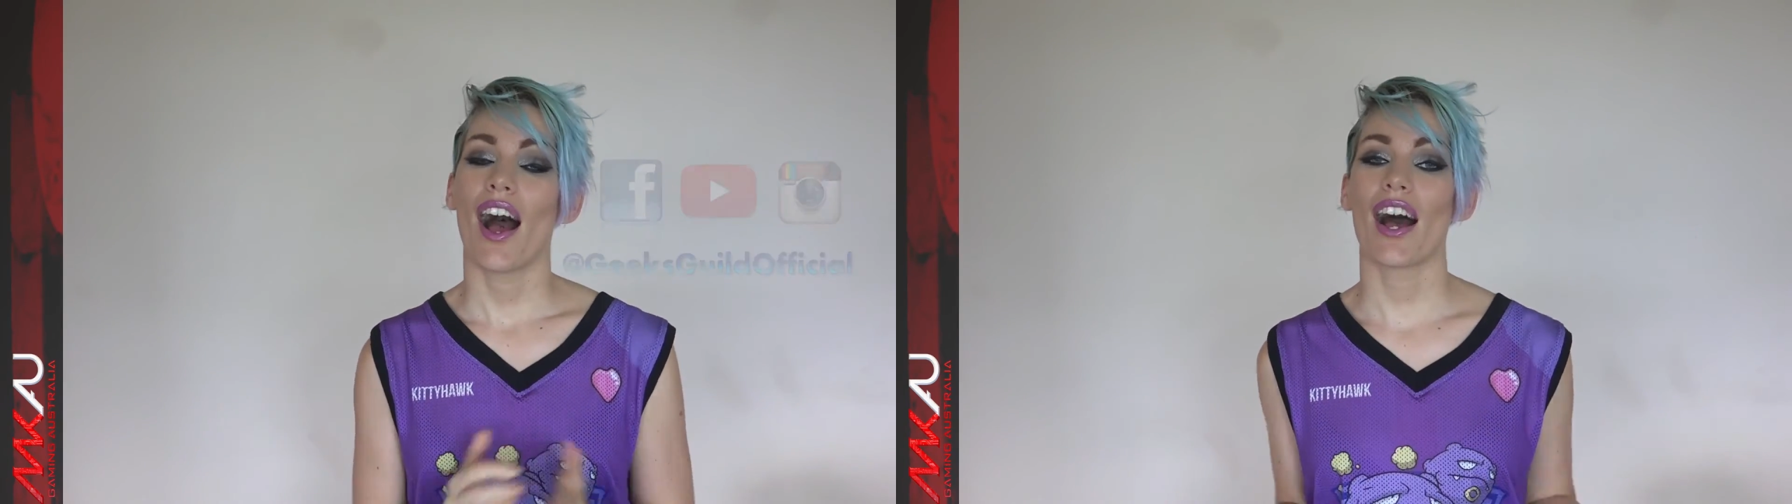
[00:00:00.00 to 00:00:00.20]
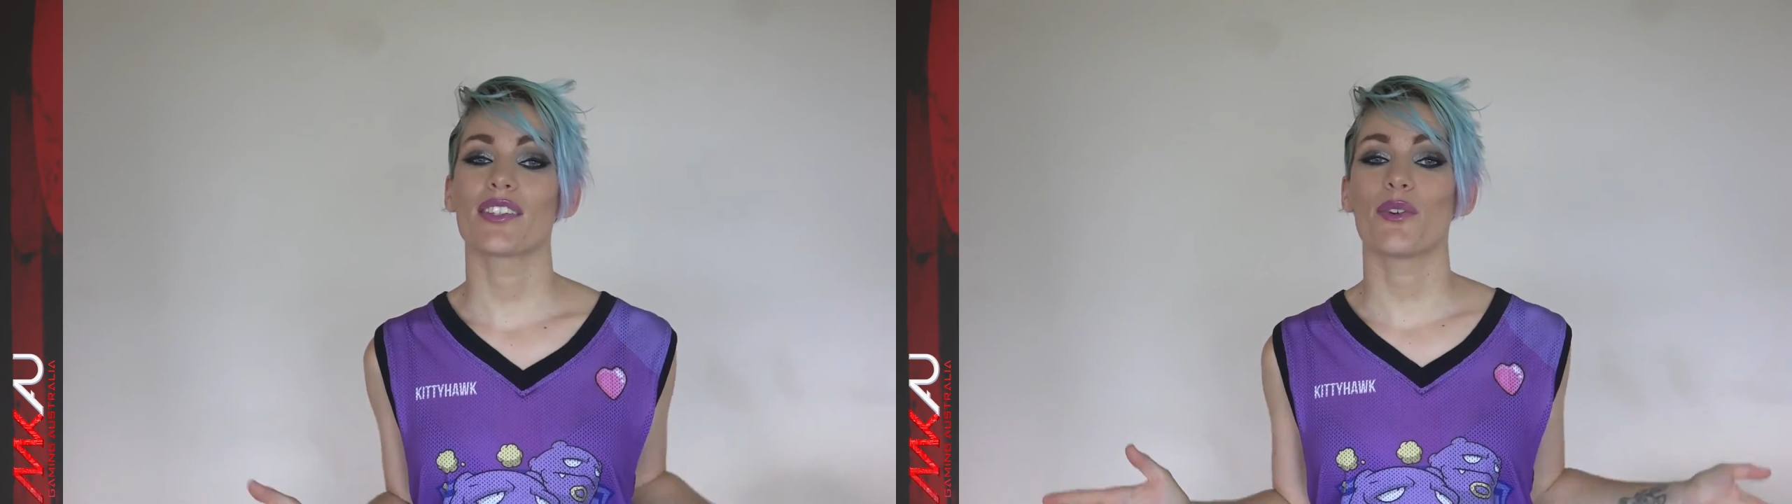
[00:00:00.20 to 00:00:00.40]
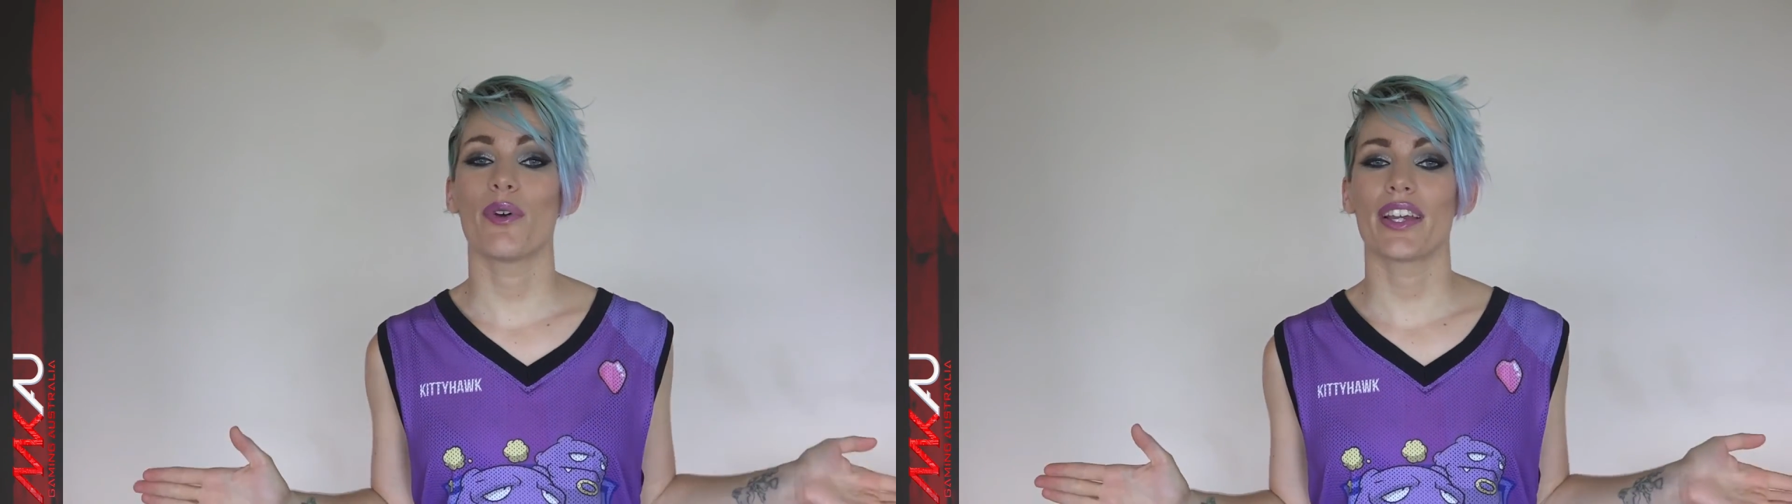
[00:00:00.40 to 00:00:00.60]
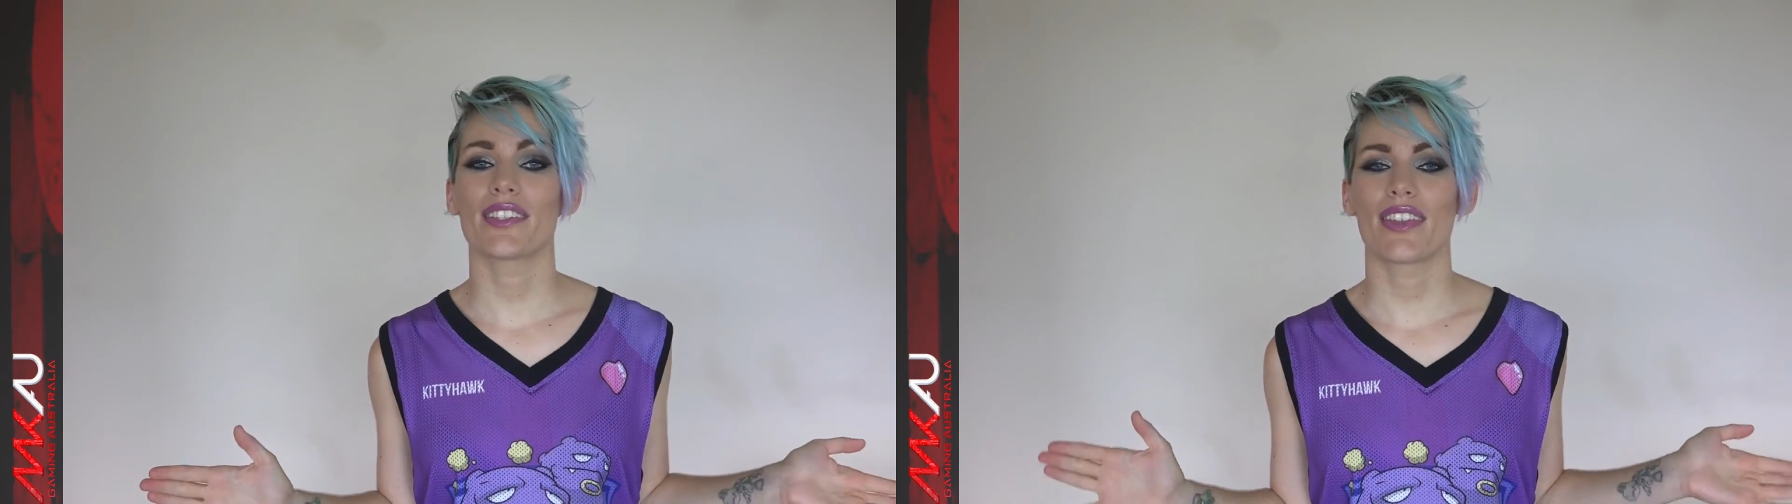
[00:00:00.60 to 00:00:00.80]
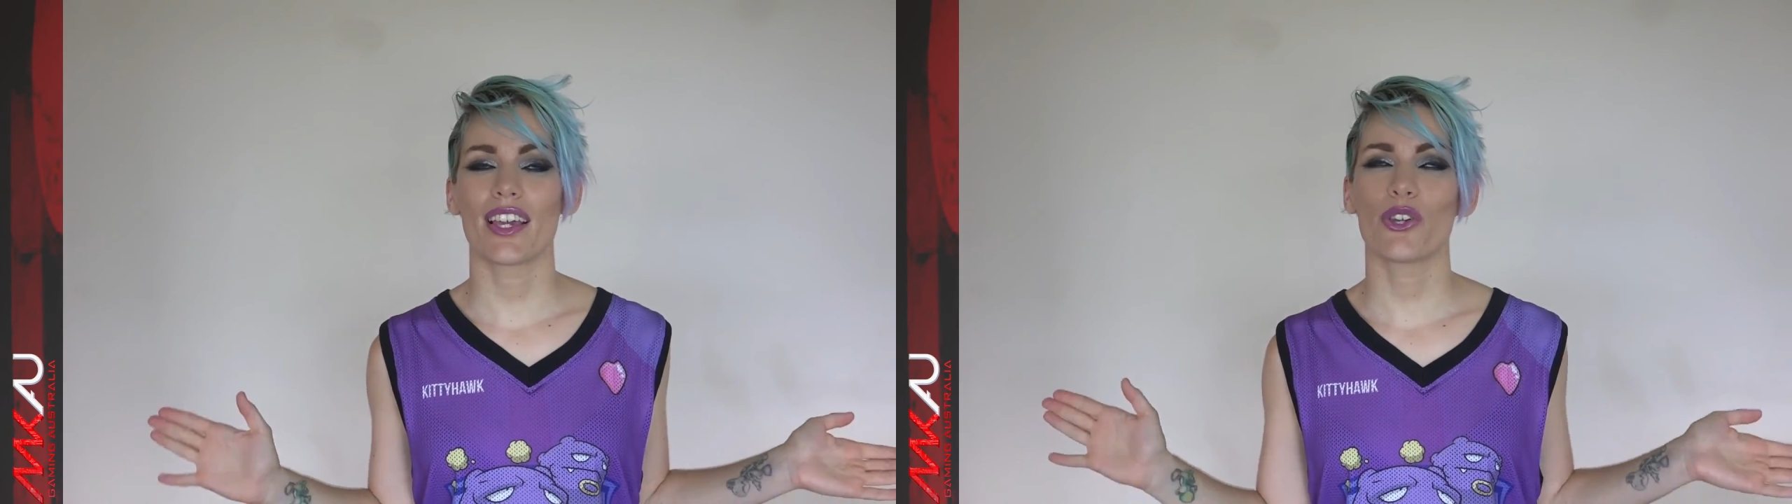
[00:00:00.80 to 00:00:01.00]
As always,
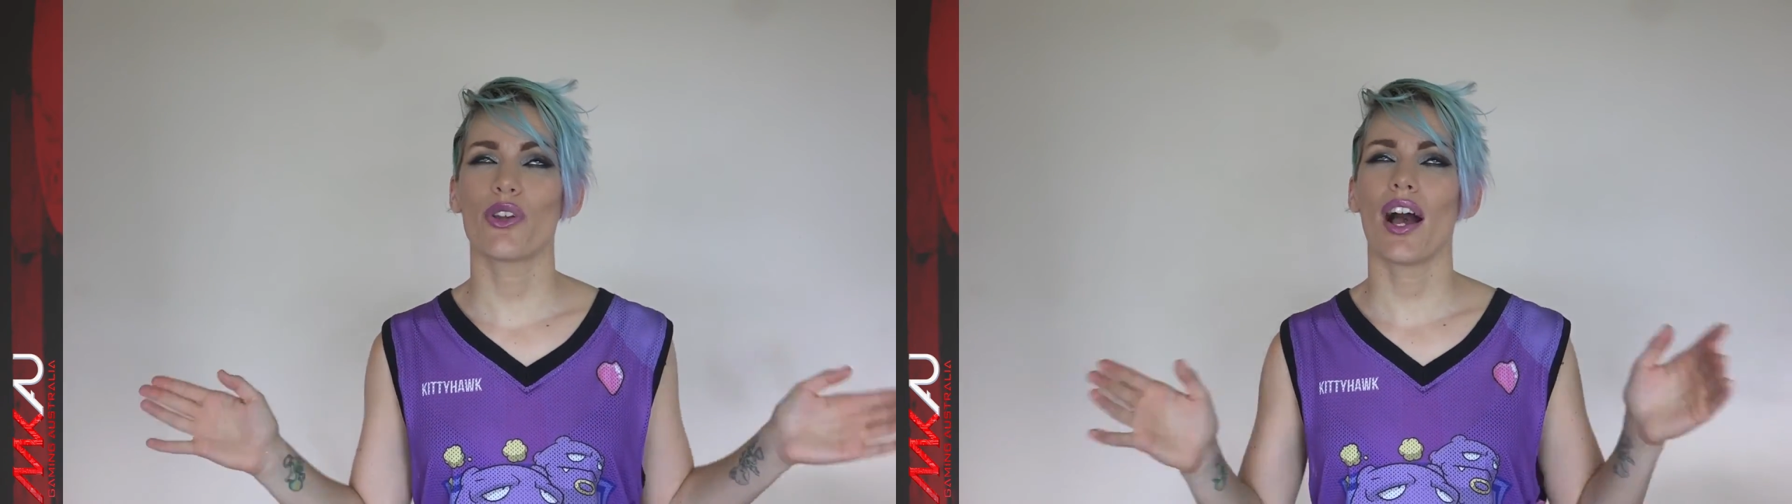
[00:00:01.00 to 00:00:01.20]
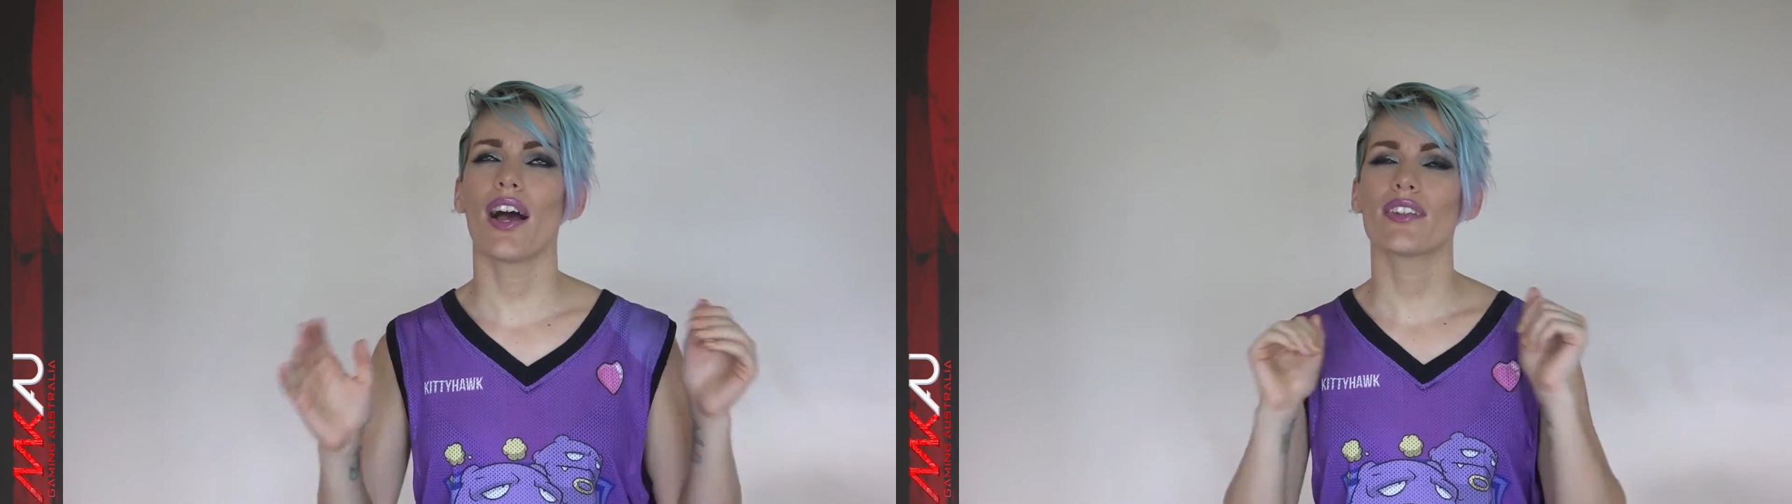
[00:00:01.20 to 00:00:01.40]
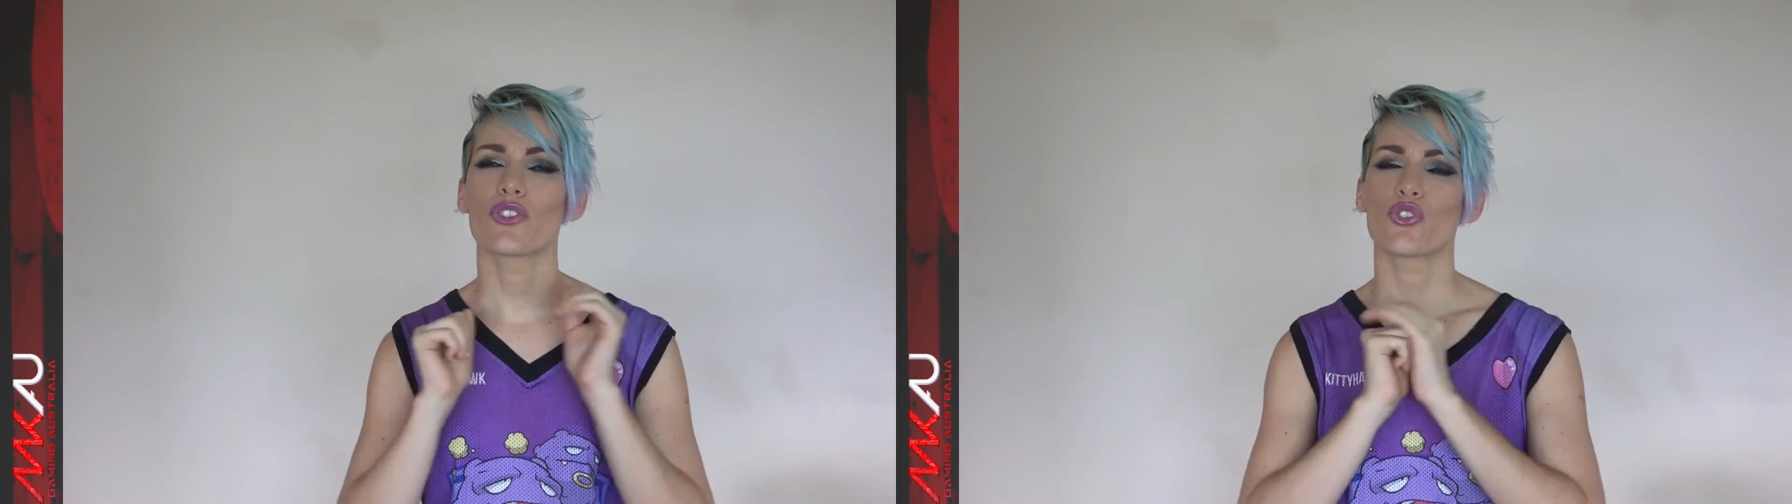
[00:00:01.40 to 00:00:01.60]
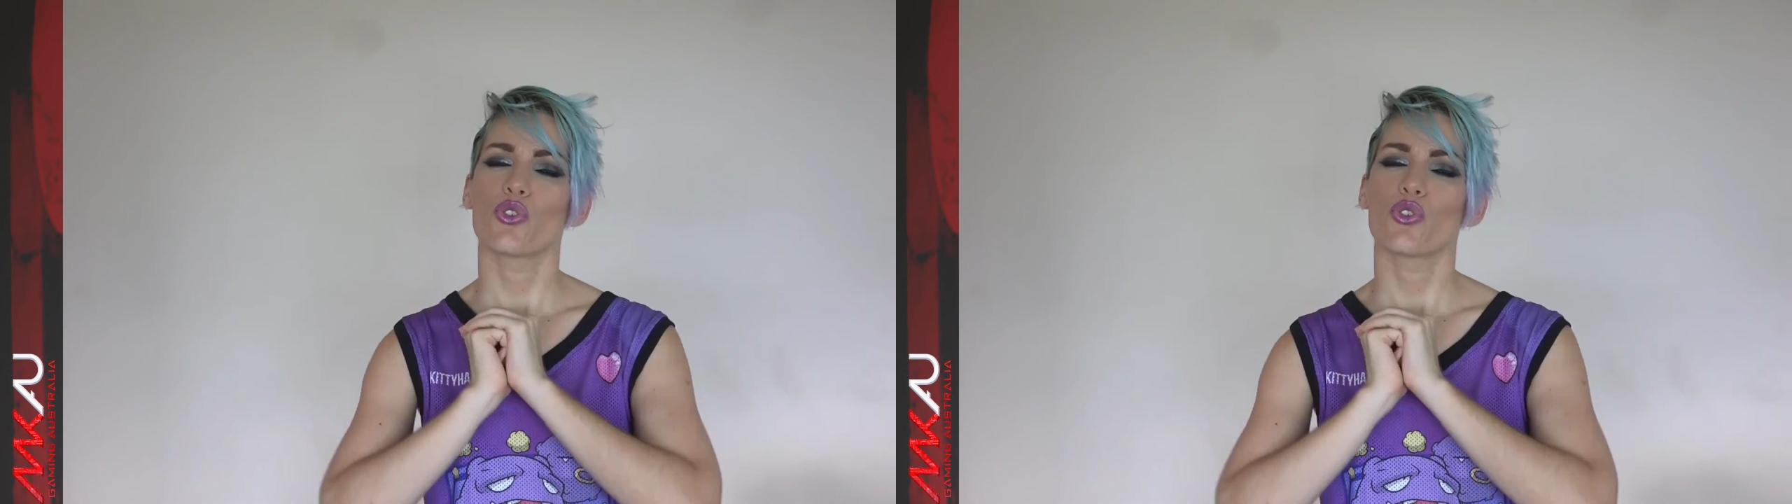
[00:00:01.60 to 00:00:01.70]
thank you guys